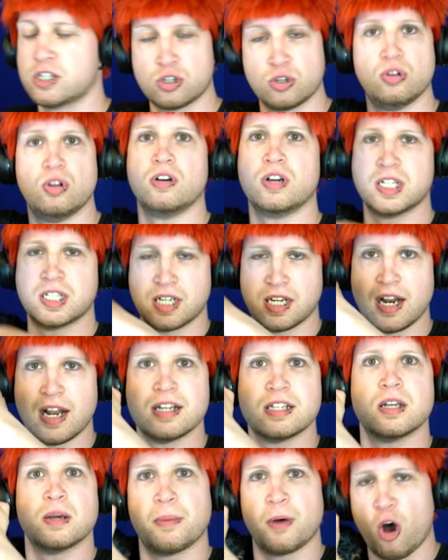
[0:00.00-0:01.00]
so long as it
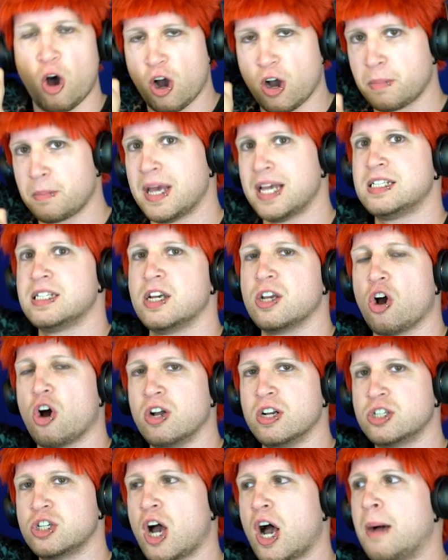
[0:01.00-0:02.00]
ends up augmenting
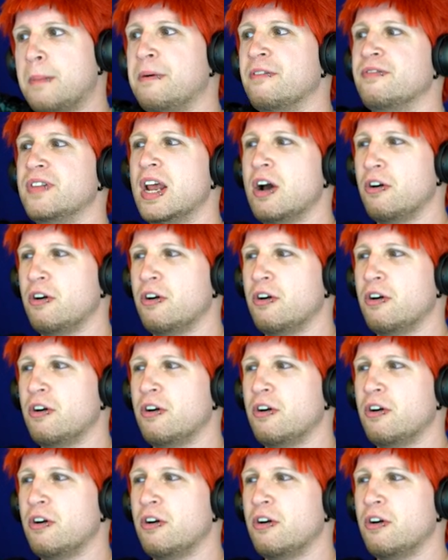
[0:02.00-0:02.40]
on top of.